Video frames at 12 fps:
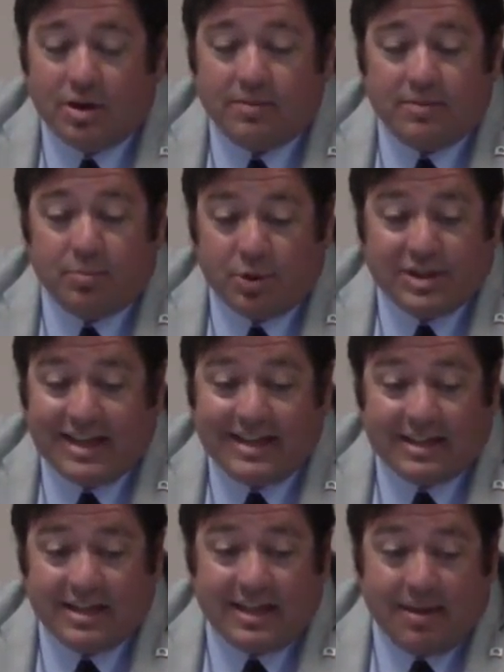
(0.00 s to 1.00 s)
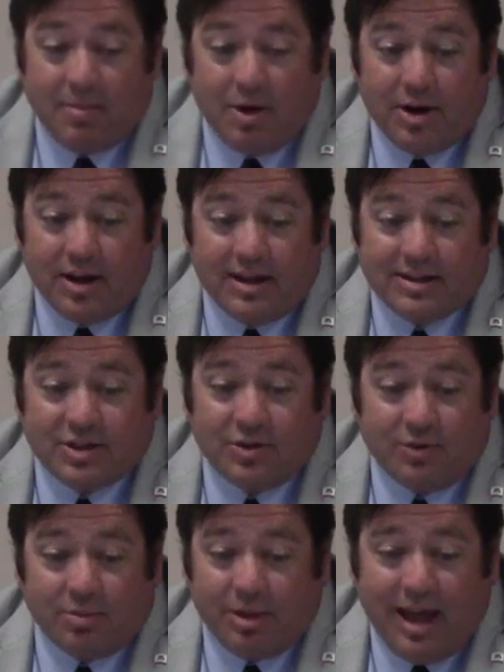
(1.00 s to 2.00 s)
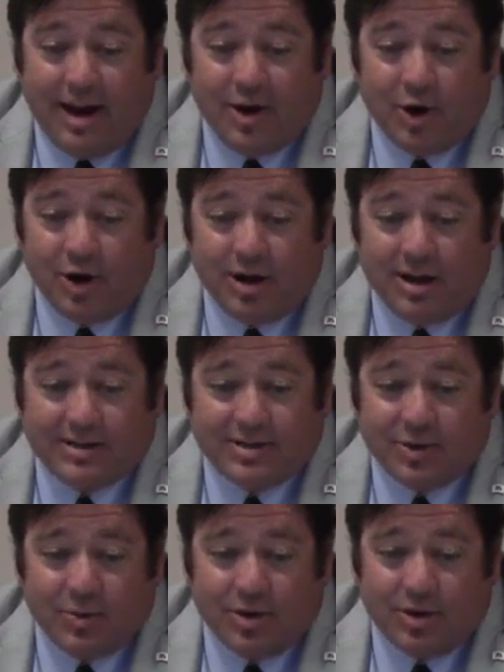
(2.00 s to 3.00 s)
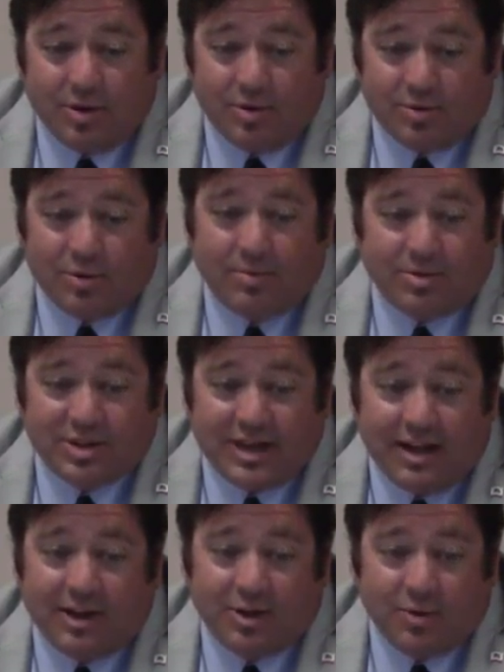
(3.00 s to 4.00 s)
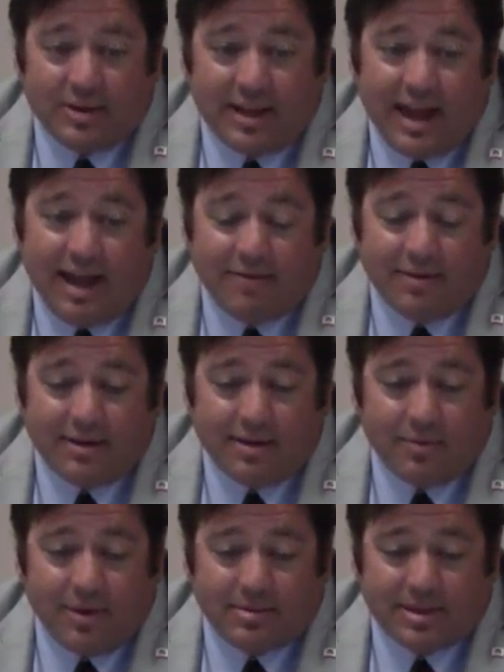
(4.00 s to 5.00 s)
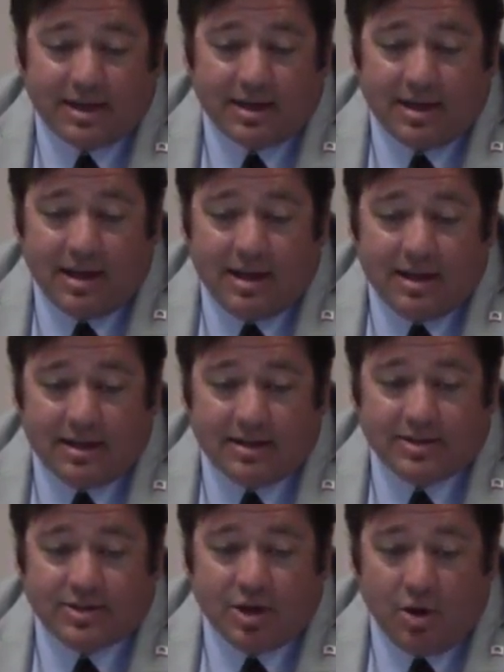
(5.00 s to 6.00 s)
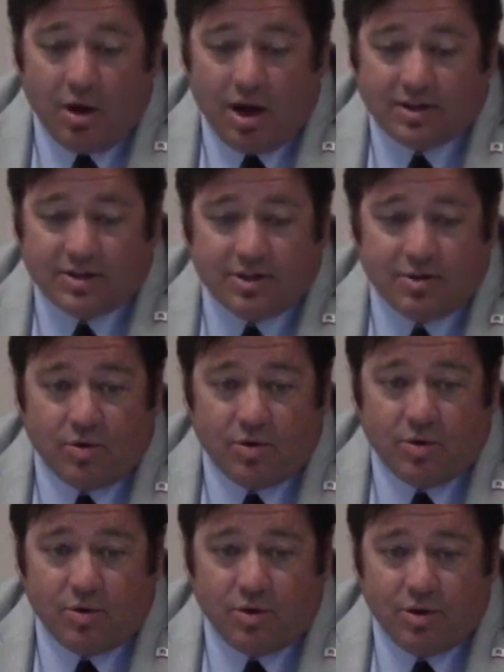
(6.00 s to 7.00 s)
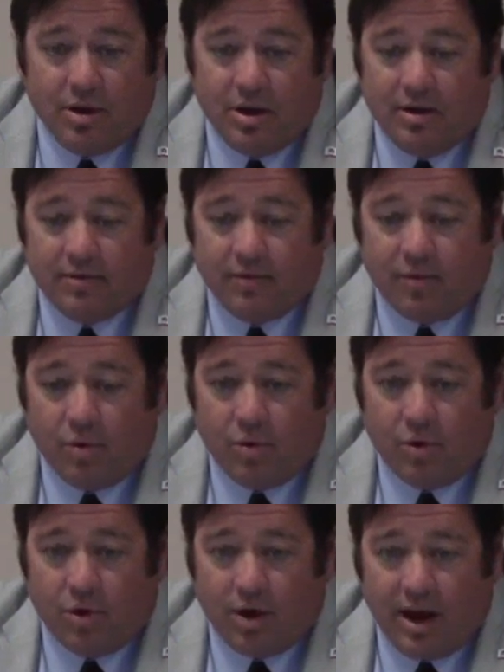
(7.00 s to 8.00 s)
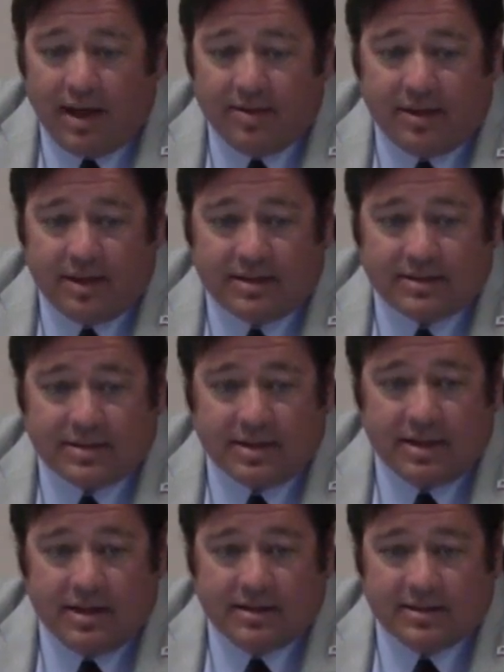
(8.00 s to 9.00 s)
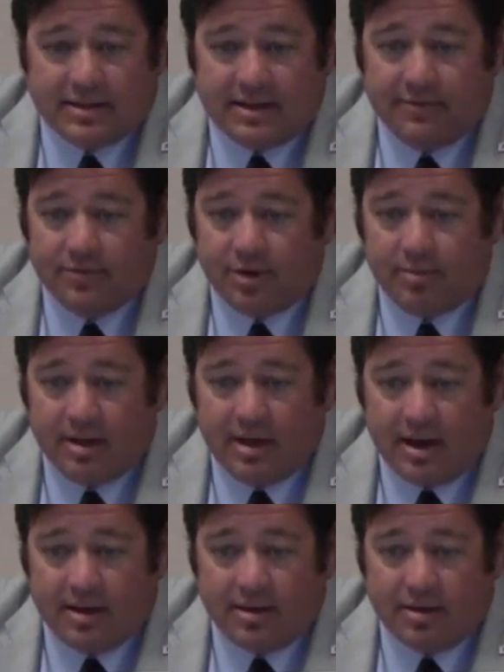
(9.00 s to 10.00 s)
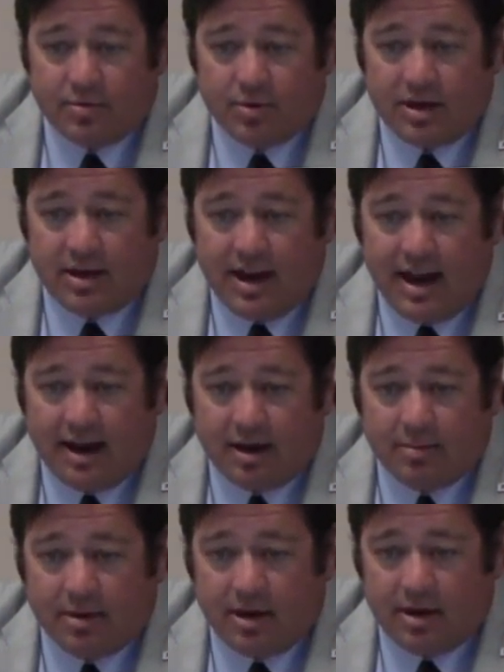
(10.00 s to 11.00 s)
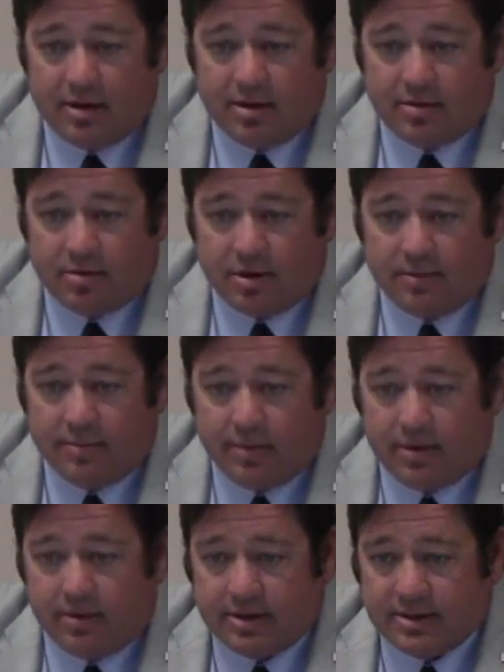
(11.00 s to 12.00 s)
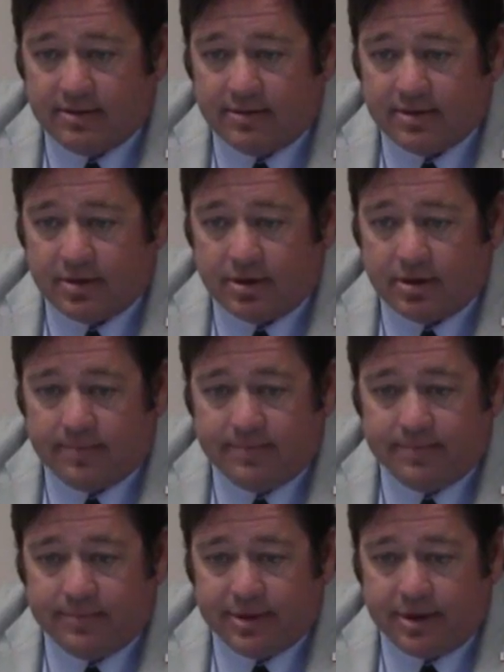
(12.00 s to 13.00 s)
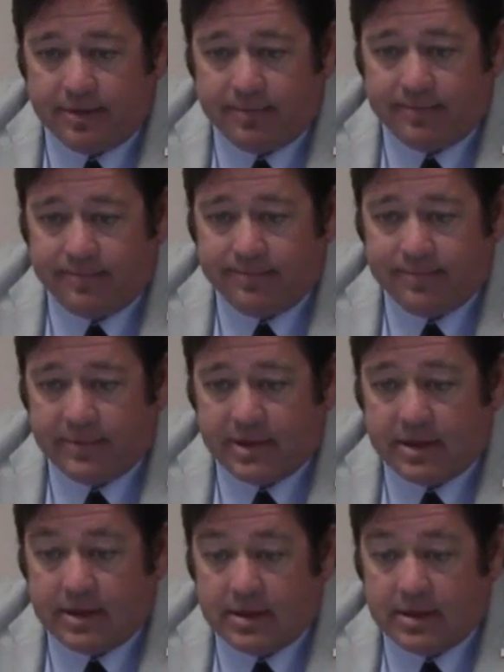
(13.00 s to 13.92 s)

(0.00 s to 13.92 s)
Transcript: could present it to them on a silver platter and it still wouldn't go through. I'm just telling you what they have on the website. Is no Austin Knoll for ethics, Steve Freeman, none of the three, and Ackerman, none of the three. And the rest of us are good, so. Okay.